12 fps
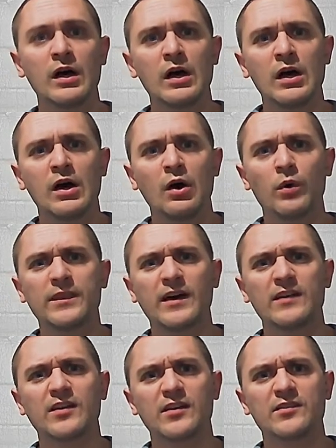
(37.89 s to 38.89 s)
What that does
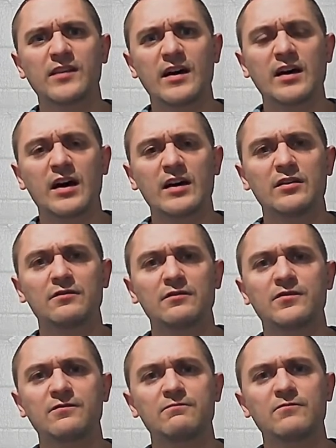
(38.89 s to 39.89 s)
is that kind of
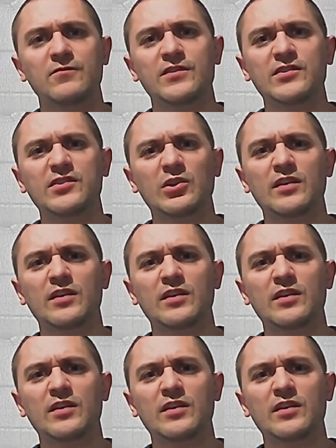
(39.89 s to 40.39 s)
facilitates